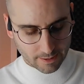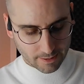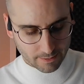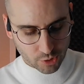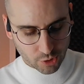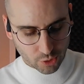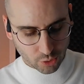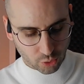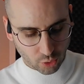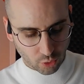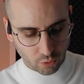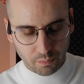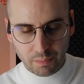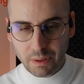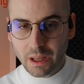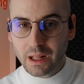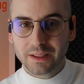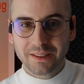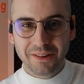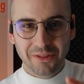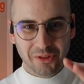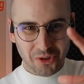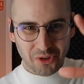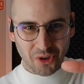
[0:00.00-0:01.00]
Don't
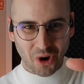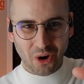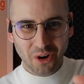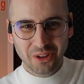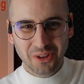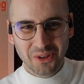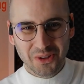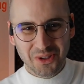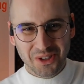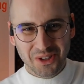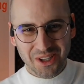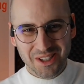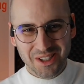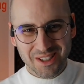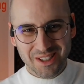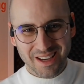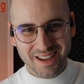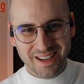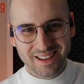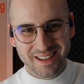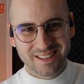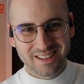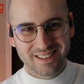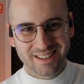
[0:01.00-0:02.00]
build in the dark, you just
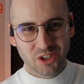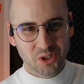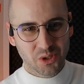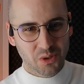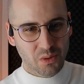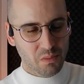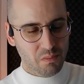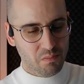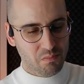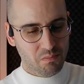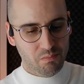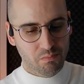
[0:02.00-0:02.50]
said, and just